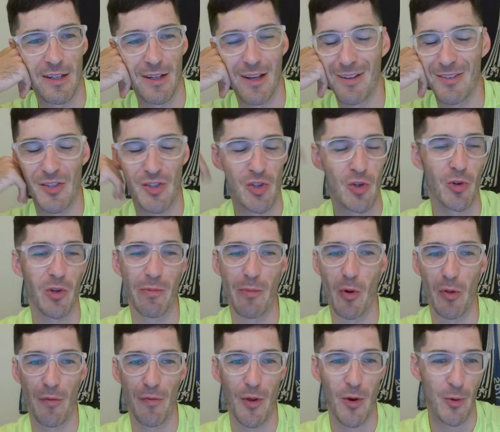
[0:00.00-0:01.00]
And surely
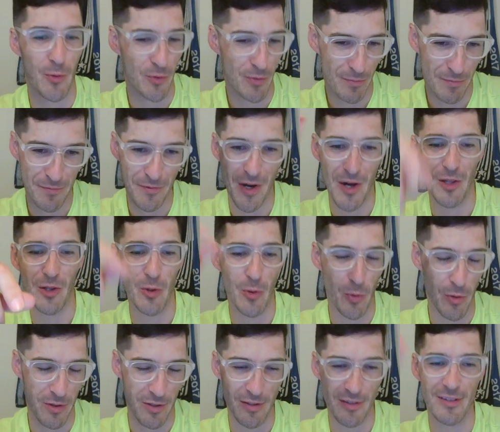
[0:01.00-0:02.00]
both of those follow
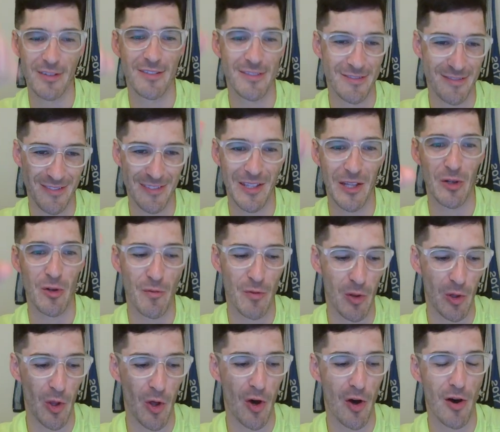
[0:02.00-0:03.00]
the letter of the
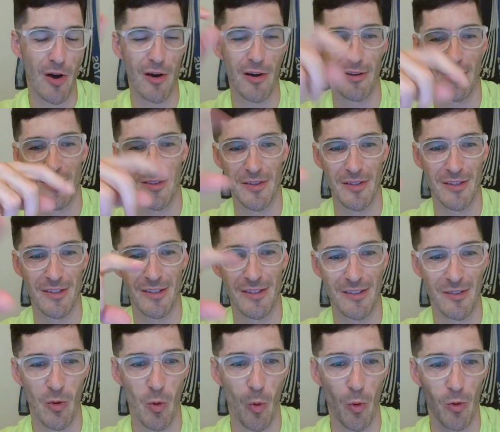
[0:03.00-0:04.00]
law and
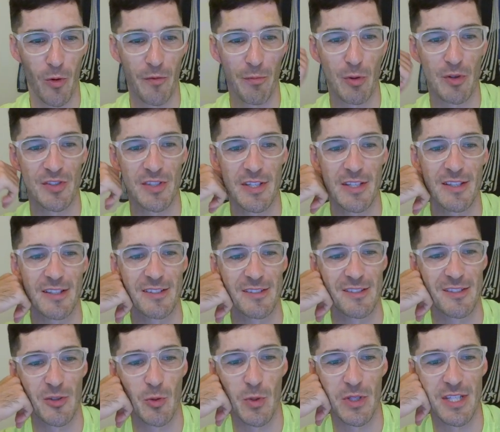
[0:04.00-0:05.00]
the order of
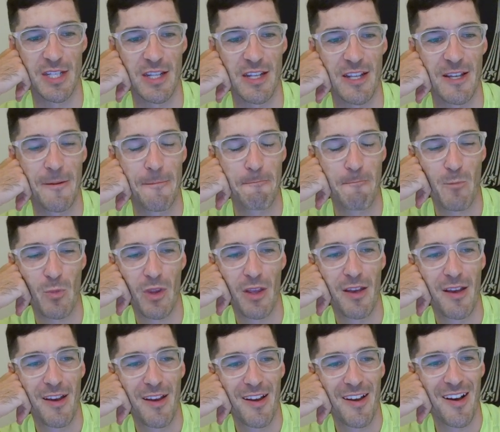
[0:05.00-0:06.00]
proceedings to a T.
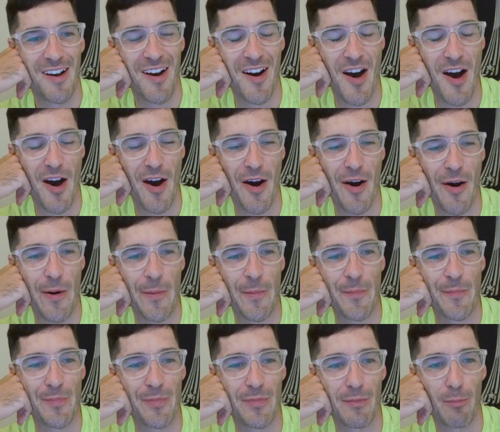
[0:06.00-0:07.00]

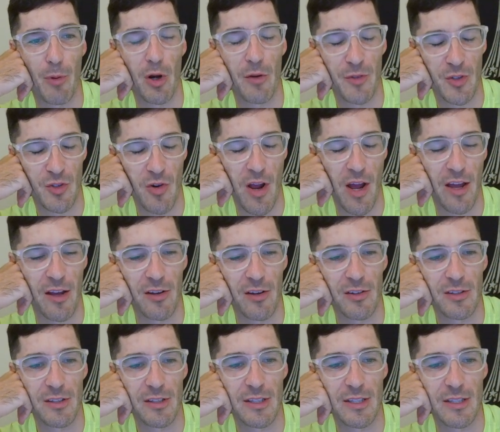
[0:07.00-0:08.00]
Part of a
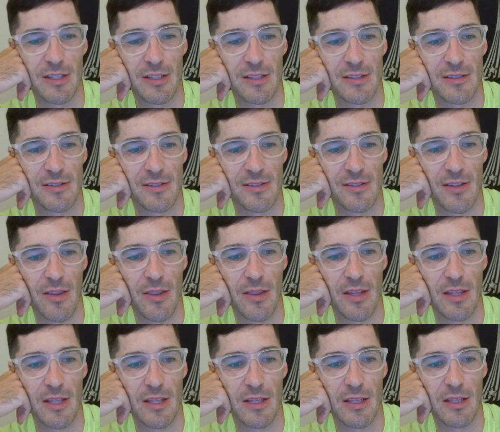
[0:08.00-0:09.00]
trial is
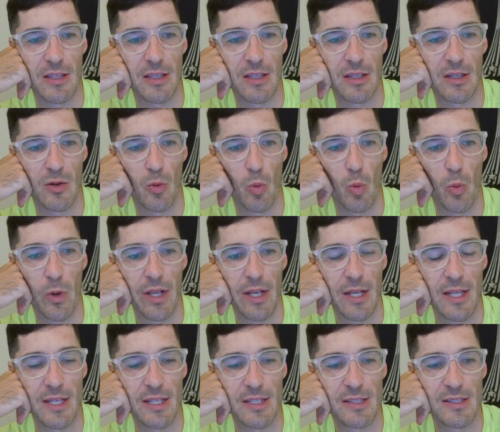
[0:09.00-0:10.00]
the
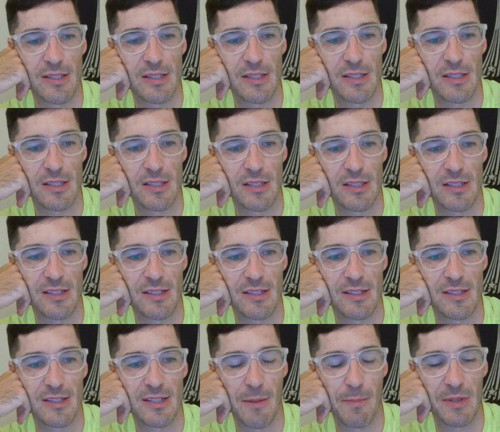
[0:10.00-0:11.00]
witness
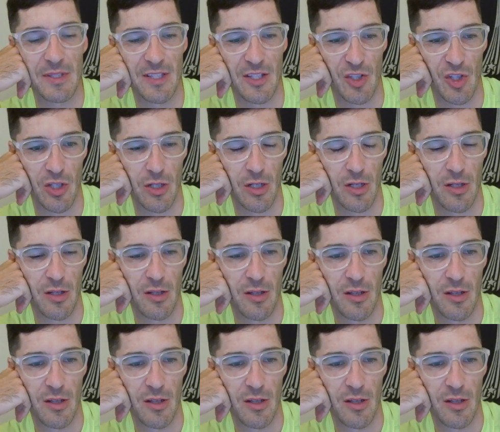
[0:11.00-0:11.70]
deposition.